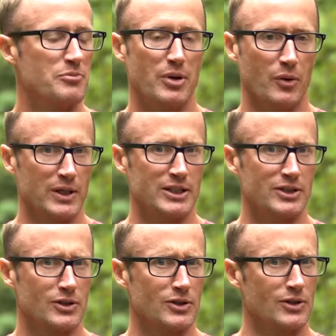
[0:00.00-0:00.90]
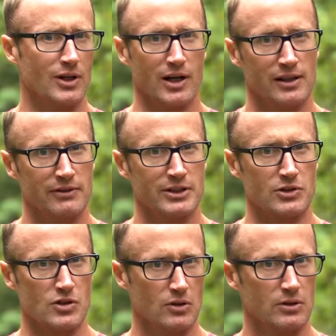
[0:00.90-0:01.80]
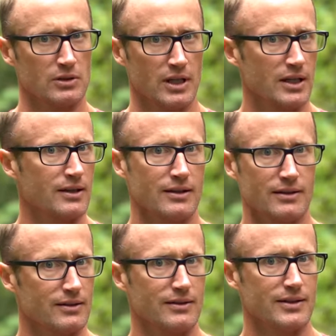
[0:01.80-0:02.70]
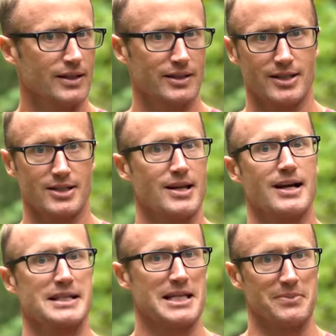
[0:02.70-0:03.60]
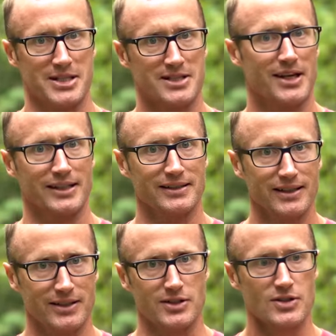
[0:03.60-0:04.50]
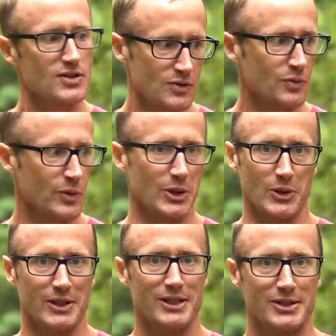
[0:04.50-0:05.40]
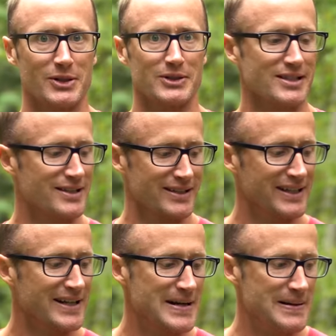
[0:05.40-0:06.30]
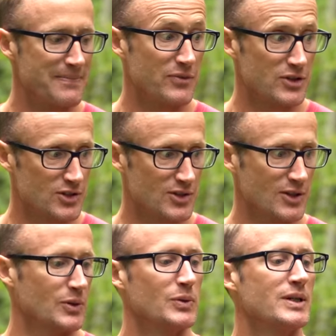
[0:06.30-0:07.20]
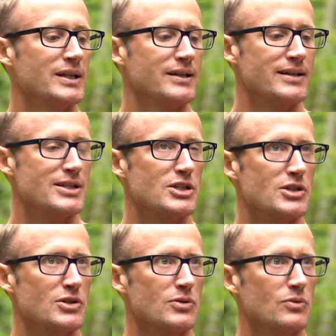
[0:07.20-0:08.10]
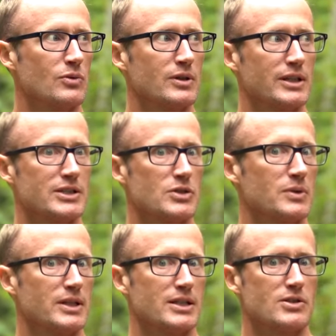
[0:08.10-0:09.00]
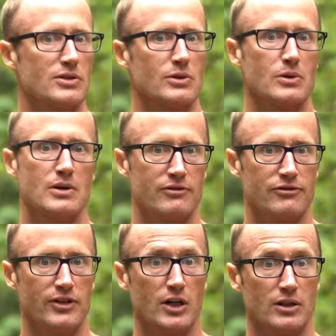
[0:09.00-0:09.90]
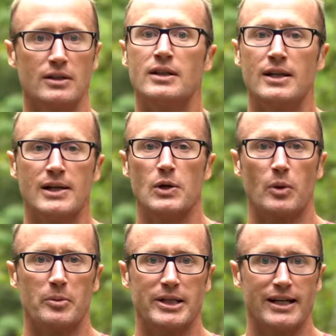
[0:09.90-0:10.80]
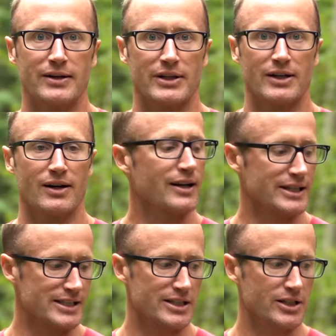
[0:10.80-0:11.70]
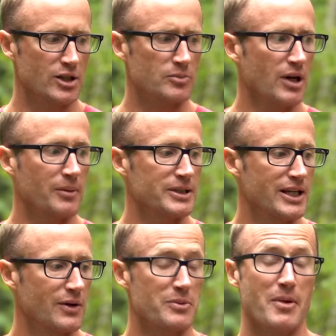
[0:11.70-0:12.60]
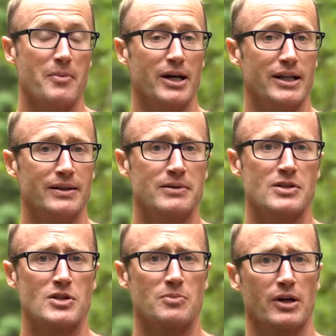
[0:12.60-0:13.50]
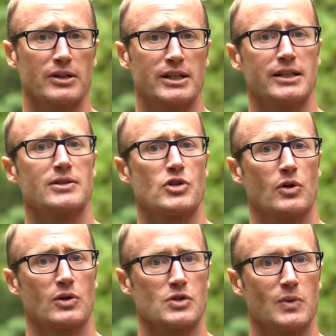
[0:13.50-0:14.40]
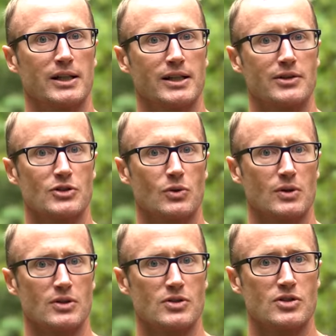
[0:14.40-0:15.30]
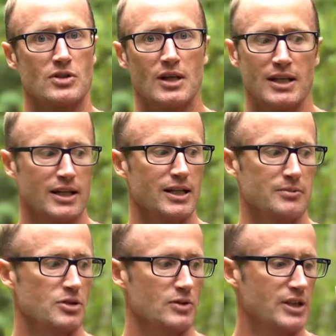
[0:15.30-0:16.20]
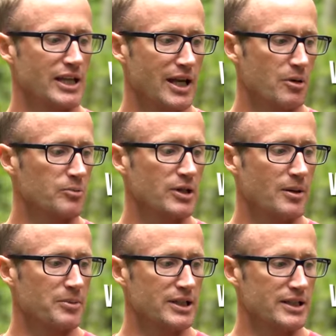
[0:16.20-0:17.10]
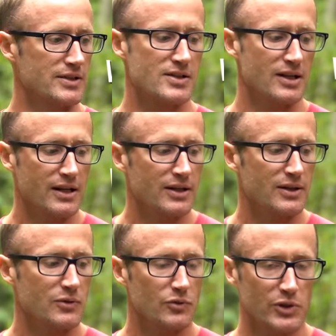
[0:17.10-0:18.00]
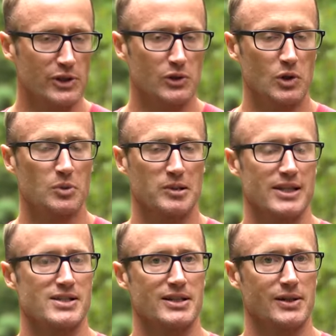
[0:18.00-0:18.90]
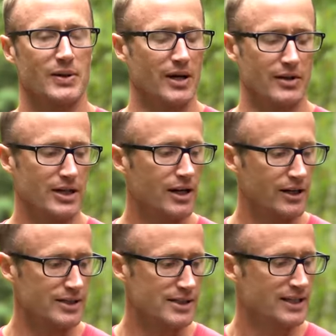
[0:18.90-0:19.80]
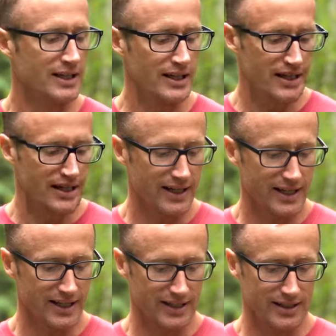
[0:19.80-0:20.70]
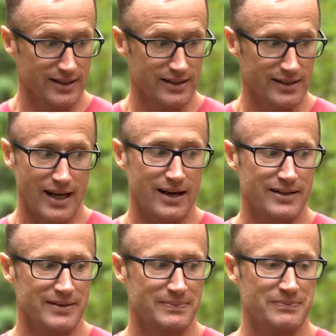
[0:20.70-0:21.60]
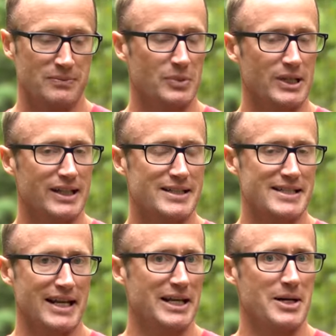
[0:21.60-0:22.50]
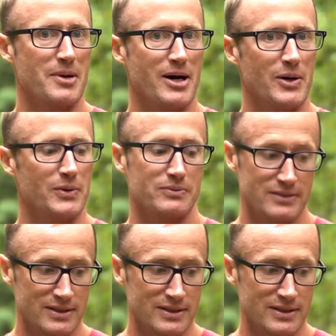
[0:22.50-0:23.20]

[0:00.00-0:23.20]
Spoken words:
but when you're 11 years old, it does not seem as light as when you're an adult. So 2022 fall, we'll be down there hunting deer, probably down with my buddy Sparky, Joker's Wild Outdoors, M2D Camo Properties. Really cool place to go down and hunt. And yeah, pretty excited about